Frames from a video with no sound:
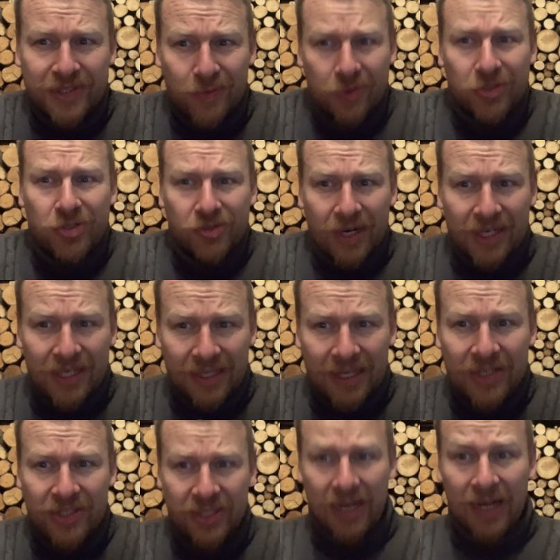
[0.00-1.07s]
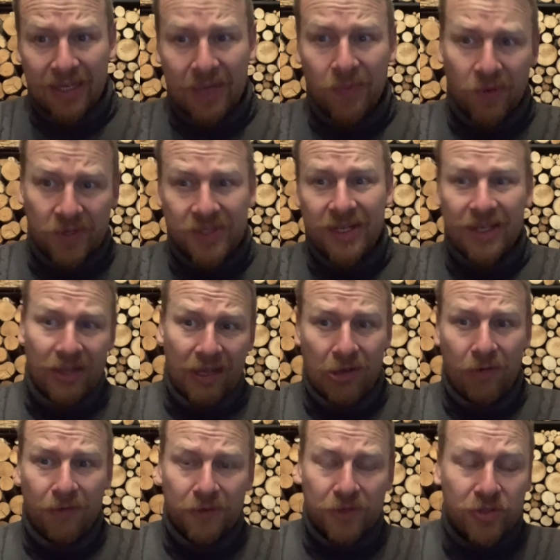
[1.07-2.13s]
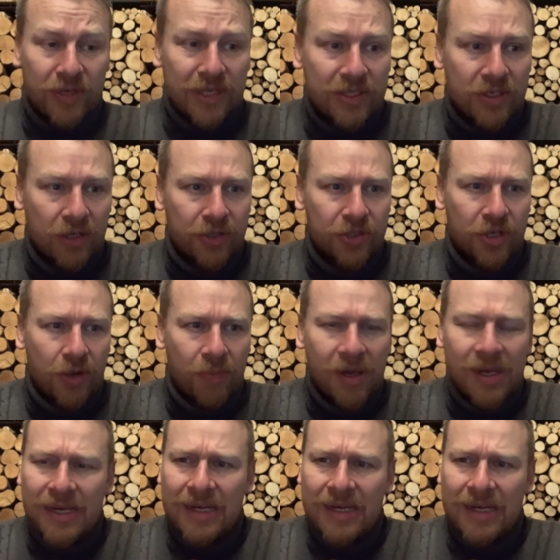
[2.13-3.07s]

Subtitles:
It was strangulation hanging, wasn't it? Like off a tree sort of job.